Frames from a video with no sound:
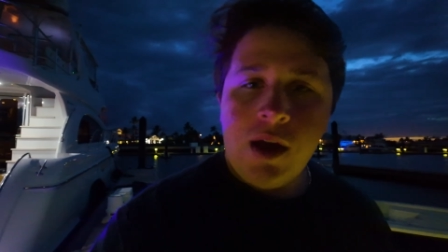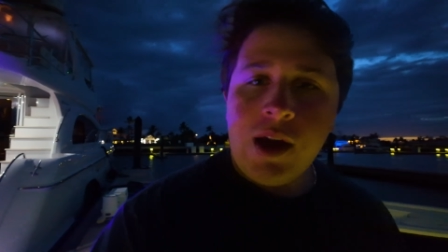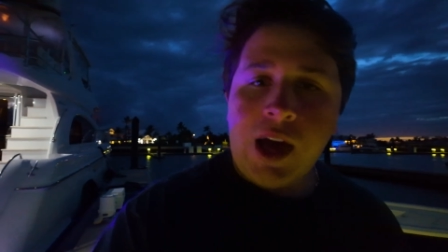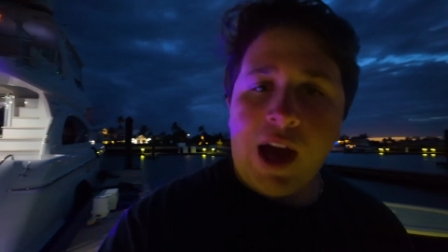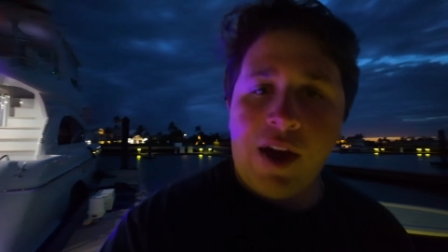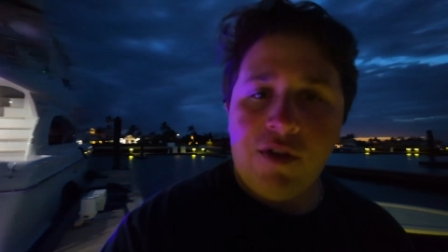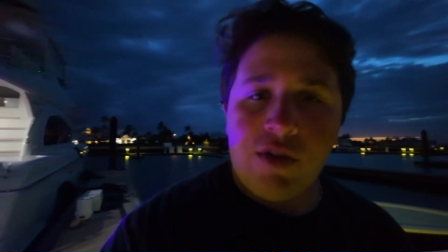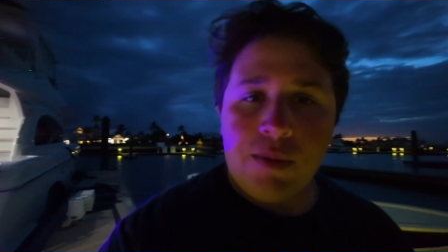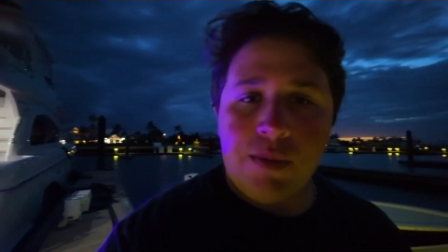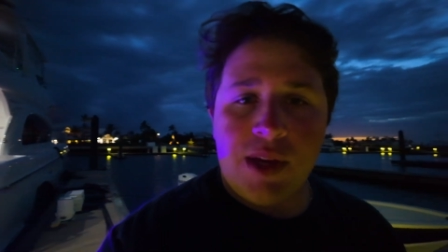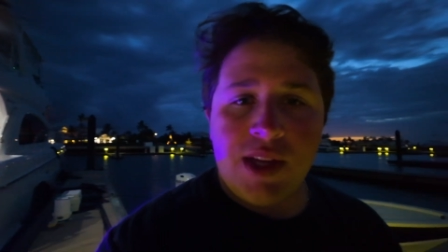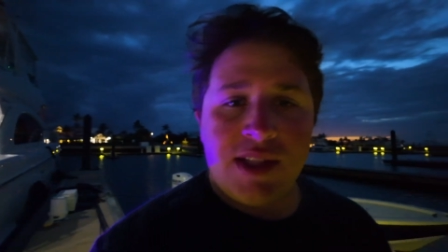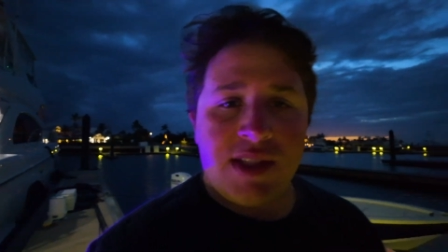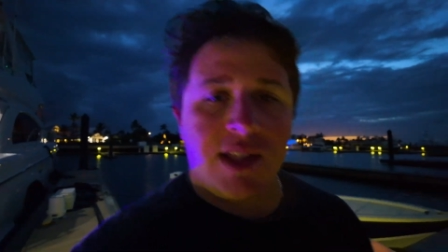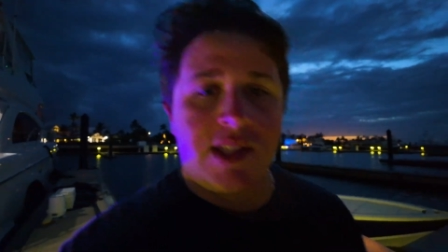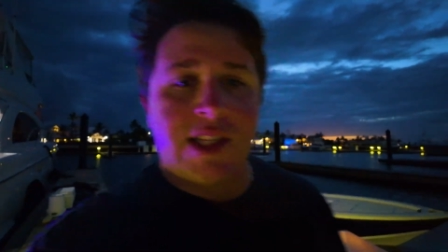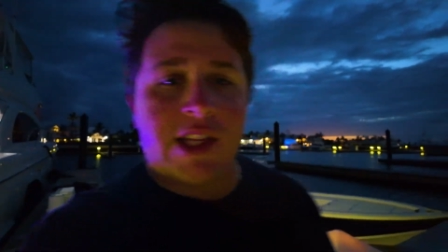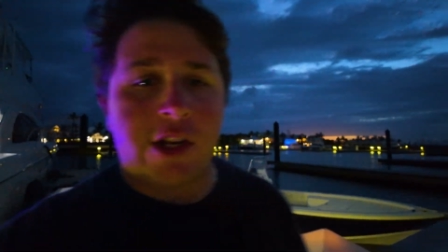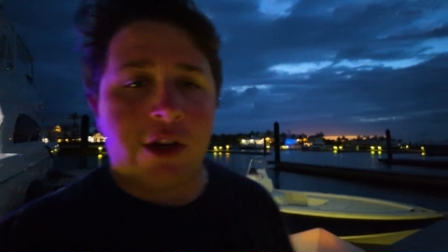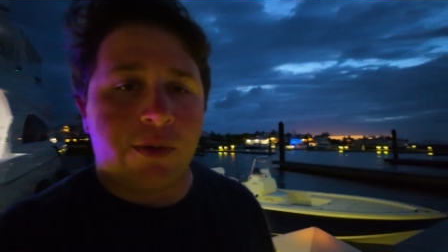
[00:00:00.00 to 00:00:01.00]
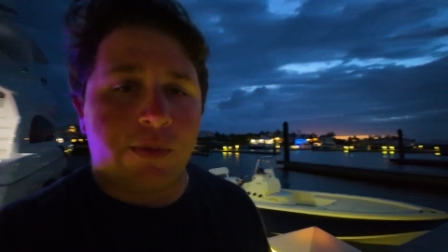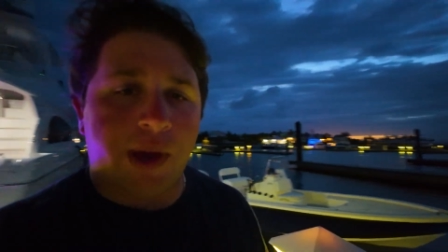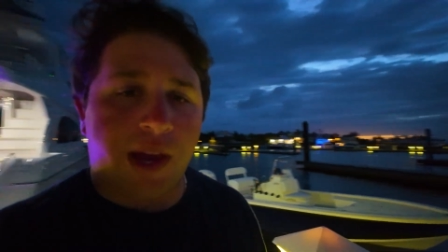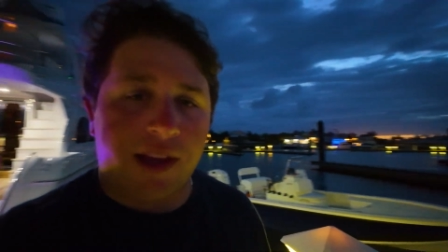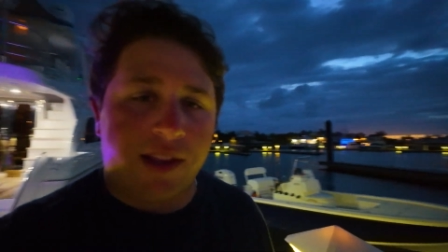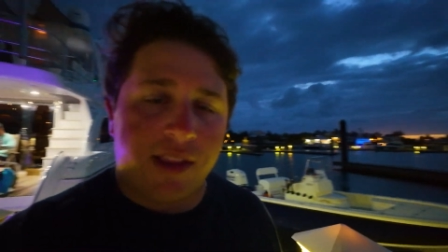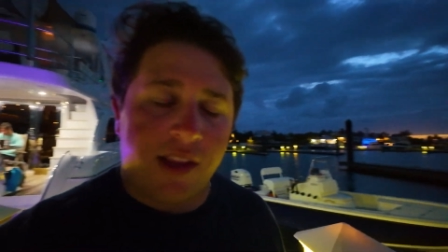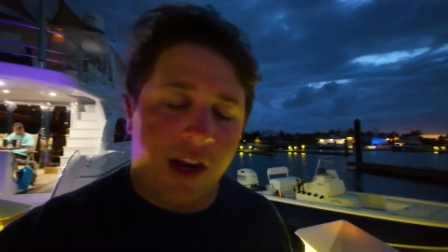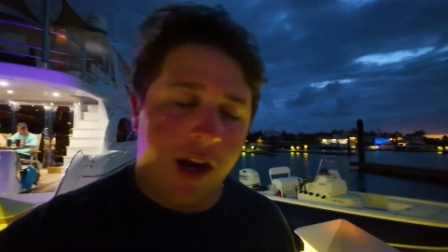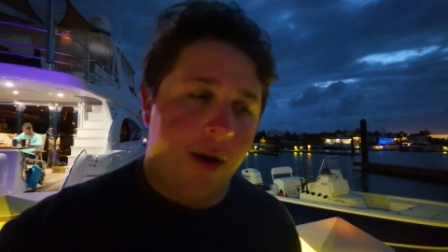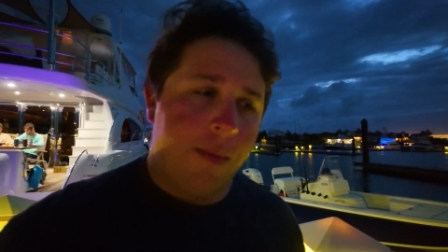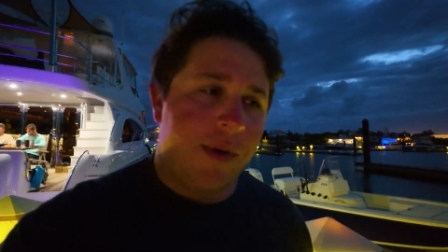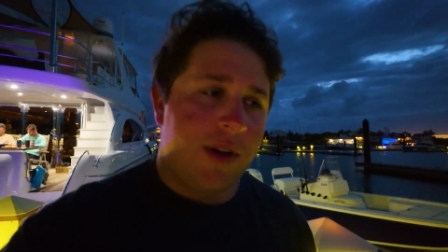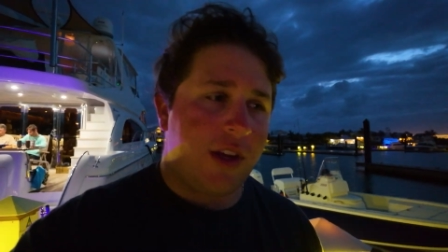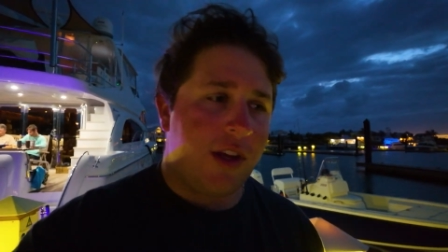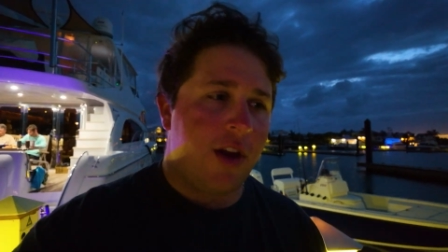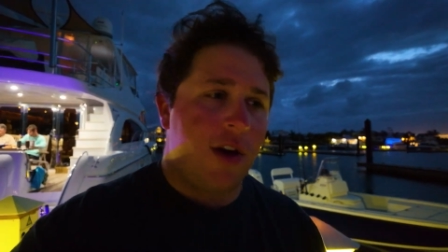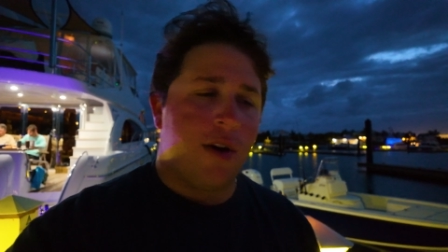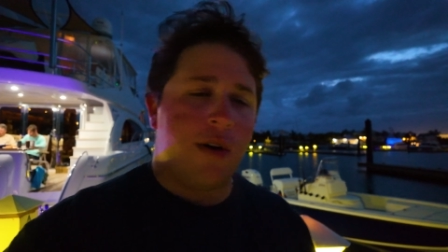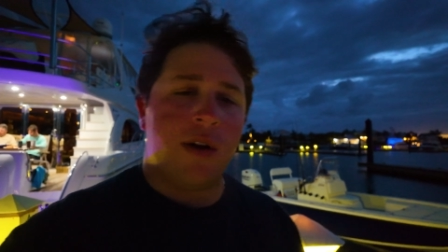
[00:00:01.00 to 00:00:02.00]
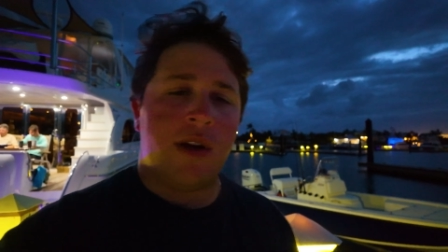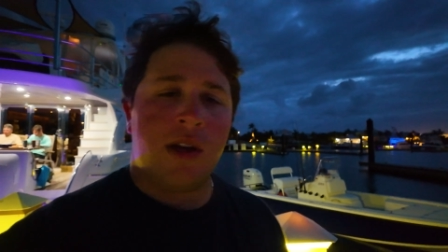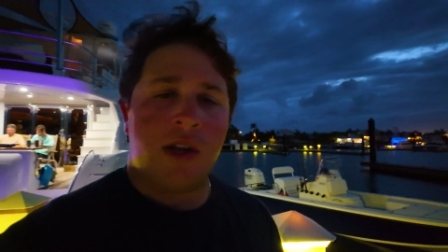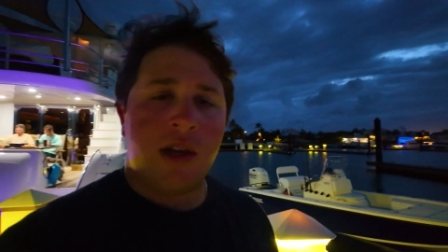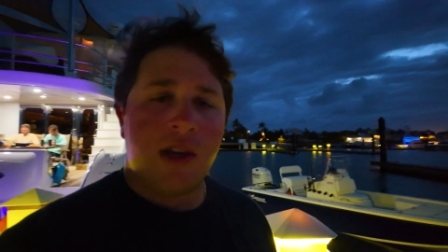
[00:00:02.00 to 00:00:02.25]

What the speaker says: Have an amazing dinner back there. I'm gonna go